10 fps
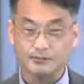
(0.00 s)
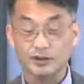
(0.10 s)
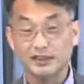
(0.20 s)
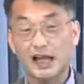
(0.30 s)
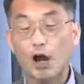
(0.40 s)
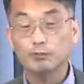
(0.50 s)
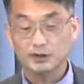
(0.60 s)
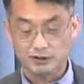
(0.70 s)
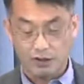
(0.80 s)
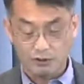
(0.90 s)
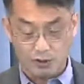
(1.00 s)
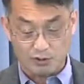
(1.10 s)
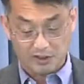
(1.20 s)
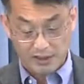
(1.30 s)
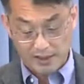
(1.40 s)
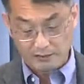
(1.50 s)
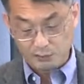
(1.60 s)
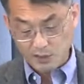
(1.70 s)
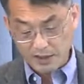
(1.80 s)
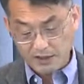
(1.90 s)
So he helped his uncle Ted
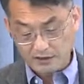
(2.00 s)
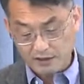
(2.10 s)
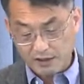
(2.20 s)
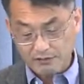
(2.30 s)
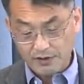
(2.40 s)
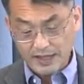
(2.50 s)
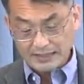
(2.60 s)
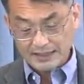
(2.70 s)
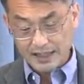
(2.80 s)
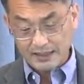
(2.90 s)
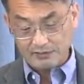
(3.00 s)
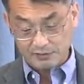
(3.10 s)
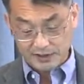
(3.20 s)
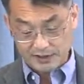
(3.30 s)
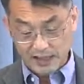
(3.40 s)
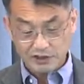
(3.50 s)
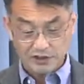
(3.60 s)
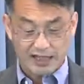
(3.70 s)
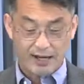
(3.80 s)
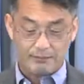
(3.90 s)
win a tough Senate
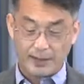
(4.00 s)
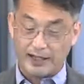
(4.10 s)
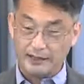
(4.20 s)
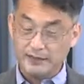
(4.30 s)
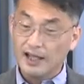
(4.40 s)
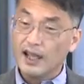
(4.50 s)
reelection campaign,